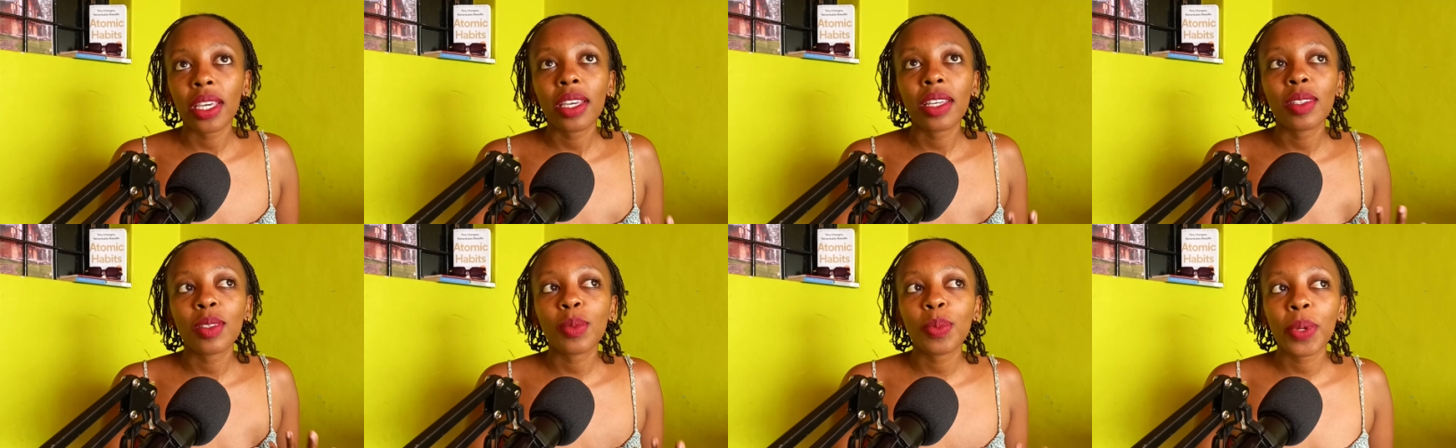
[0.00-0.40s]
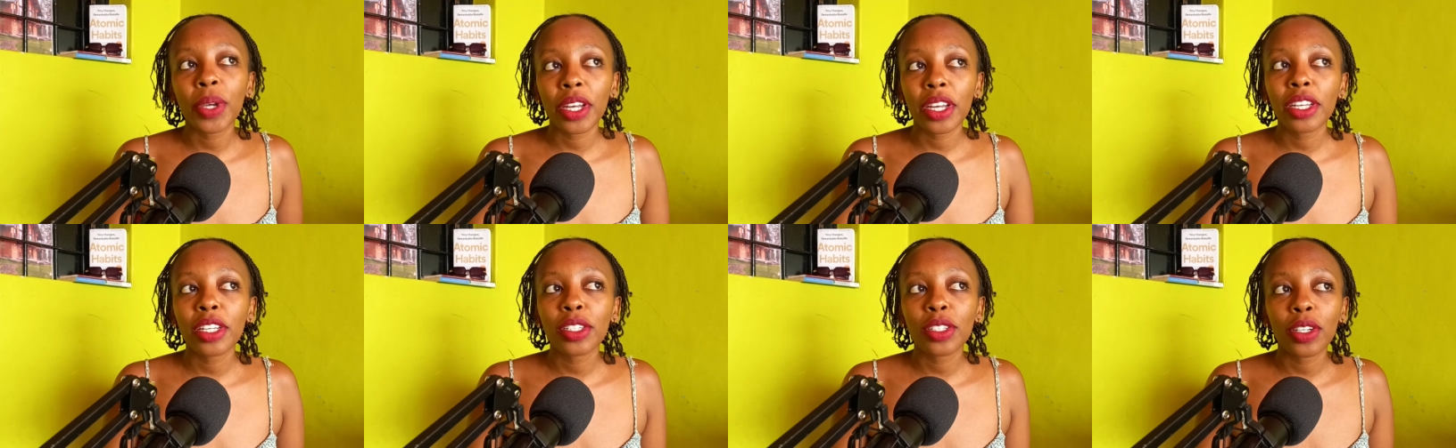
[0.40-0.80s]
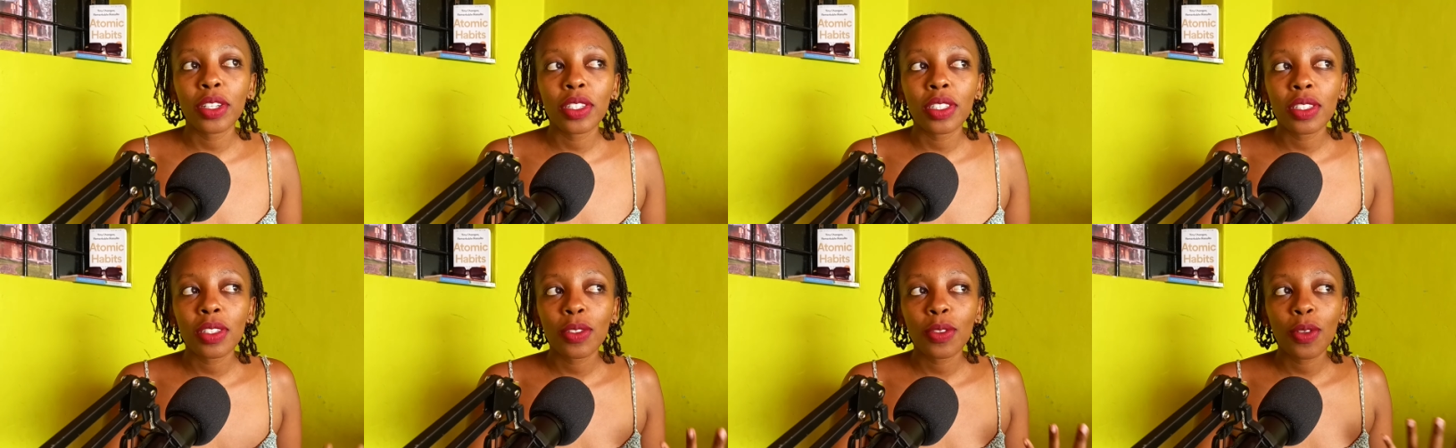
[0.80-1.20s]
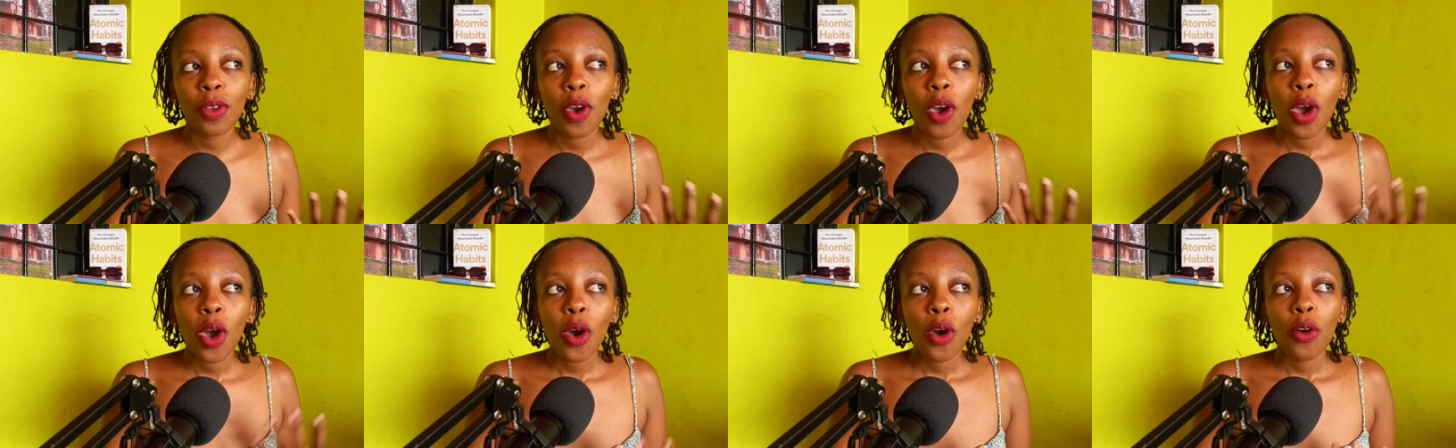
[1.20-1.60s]
inspirations
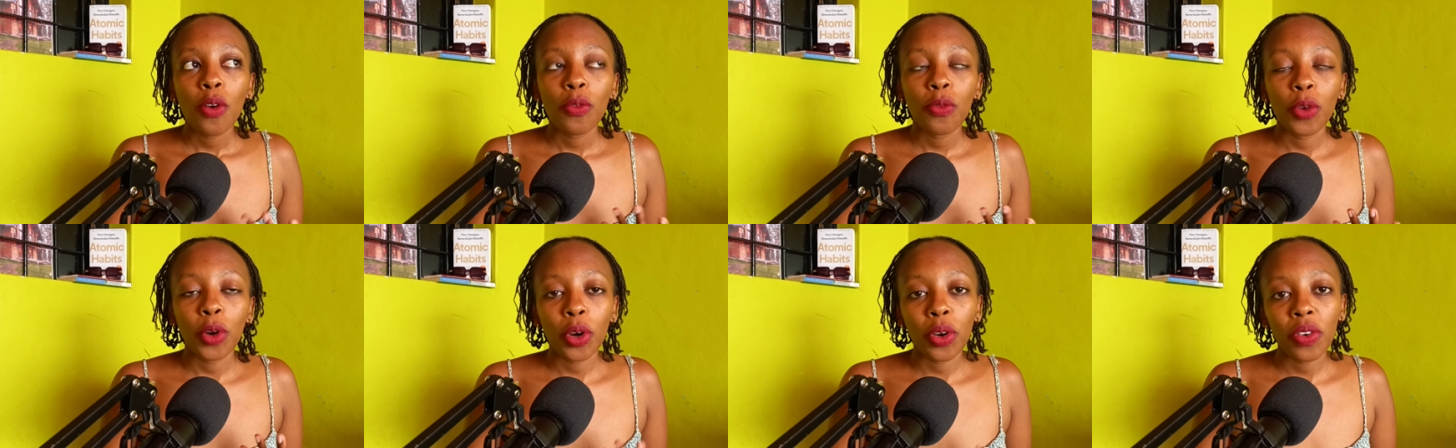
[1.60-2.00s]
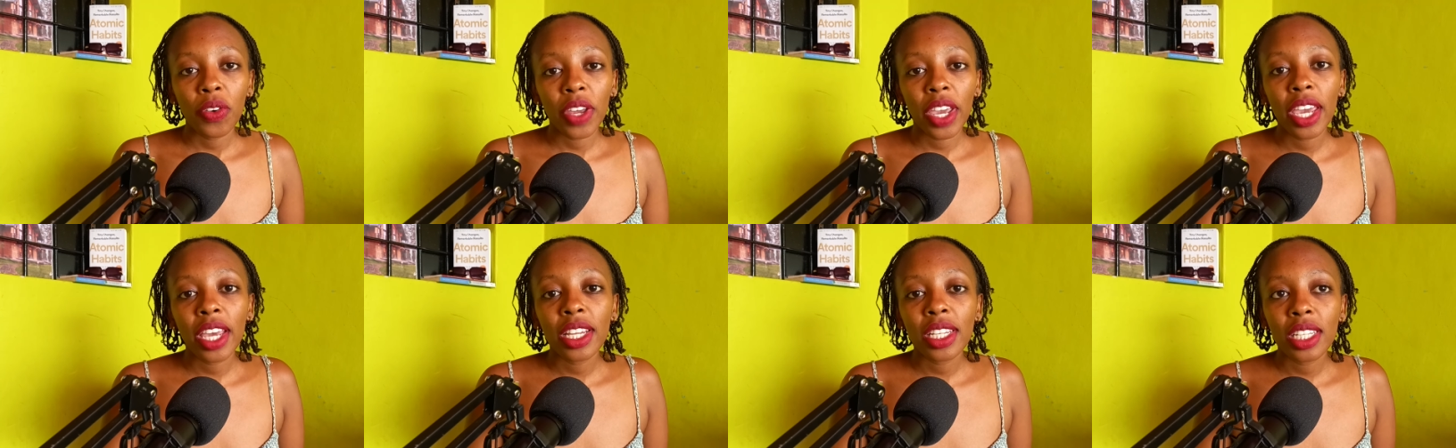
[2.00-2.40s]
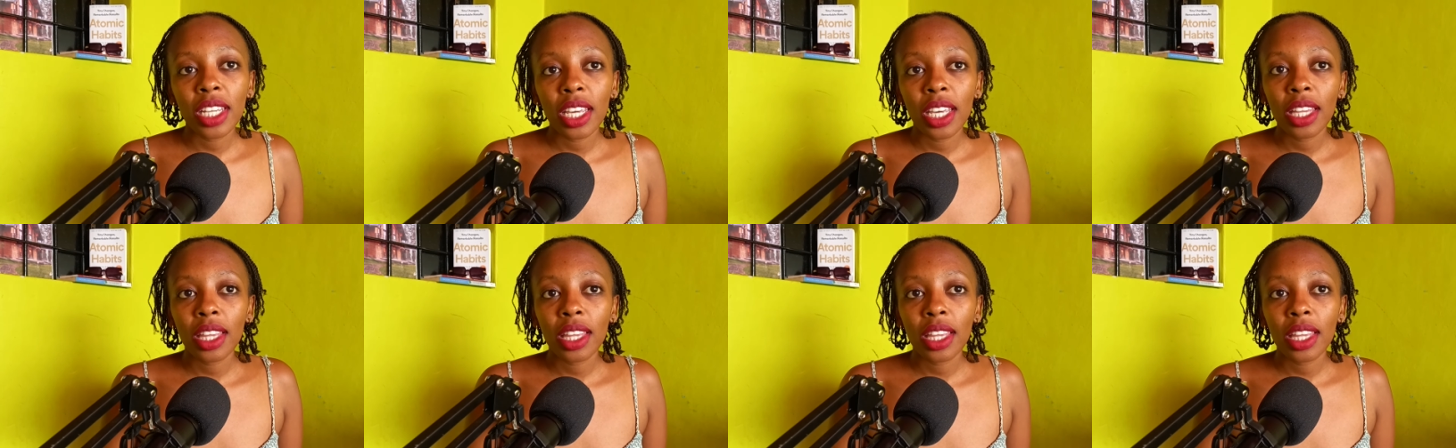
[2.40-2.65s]
for creating.